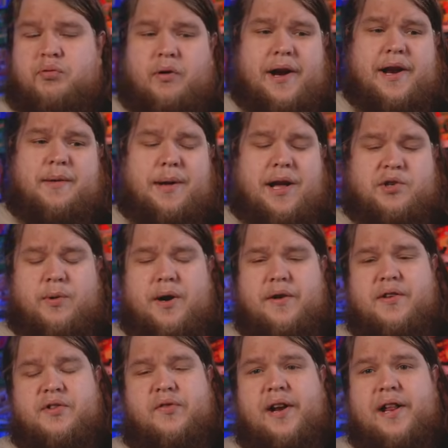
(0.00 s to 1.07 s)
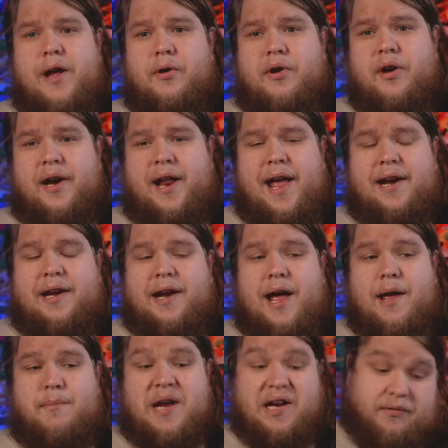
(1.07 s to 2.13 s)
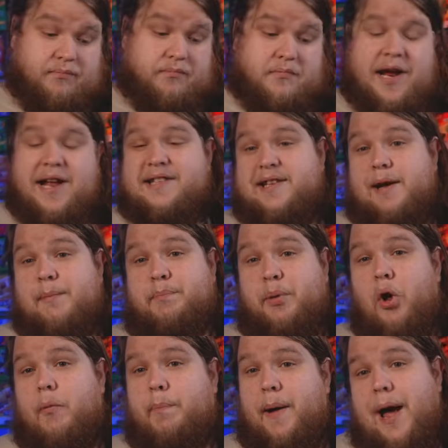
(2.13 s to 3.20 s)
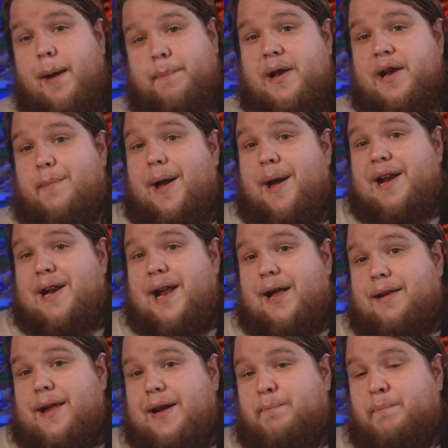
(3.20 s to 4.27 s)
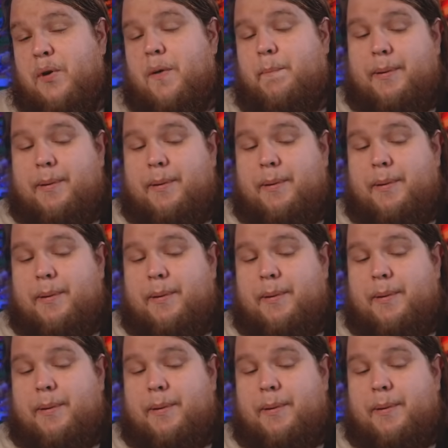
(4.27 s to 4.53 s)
pretty much where this video could end. I mean, it's a bullpup and you might not like